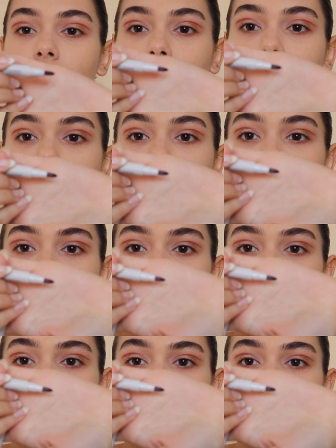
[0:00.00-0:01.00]
And
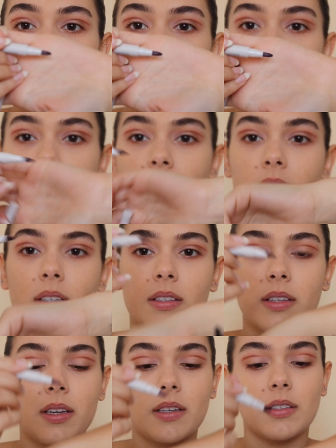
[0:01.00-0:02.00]
that is what it
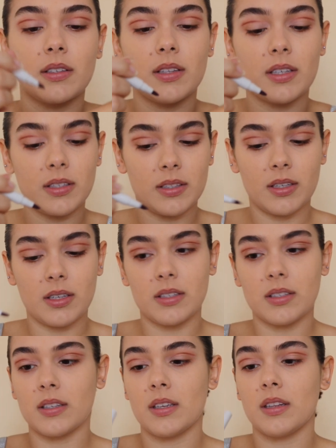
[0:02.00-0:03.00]
looks like. So this
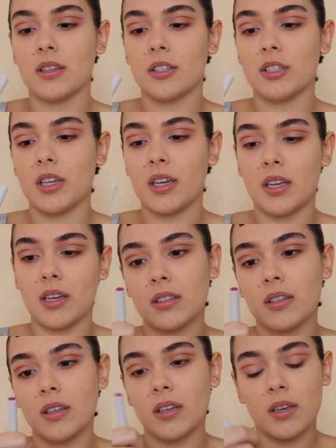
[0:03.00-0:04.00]
is in the shade
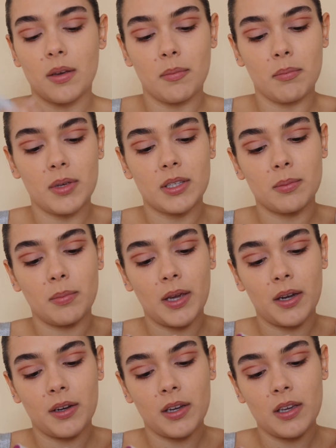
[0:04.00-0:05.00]
Miss
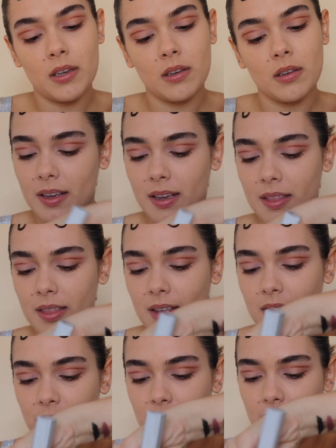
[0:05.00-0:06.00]
Berry. And
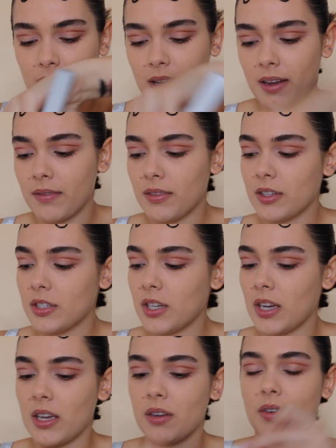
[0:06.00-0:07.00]
then we have the
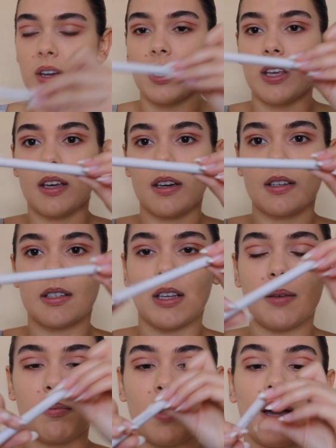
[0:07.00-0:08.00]
shade right here,
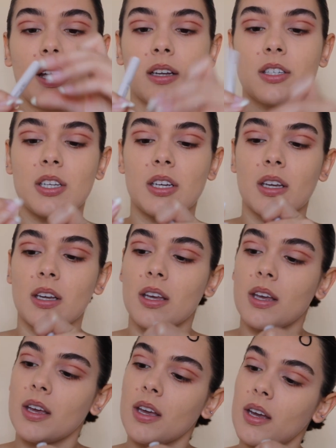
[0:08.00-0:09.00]
same packaging,
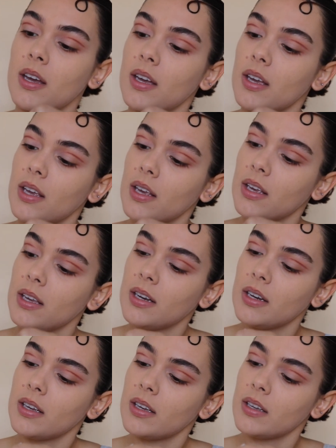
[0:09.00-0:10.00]

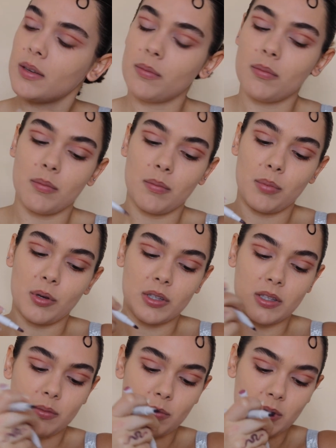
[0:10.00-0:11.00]
in
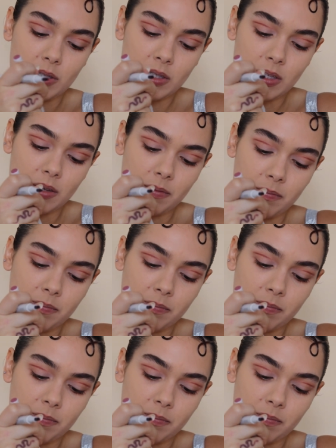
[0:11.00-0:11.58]
Booked and Busy.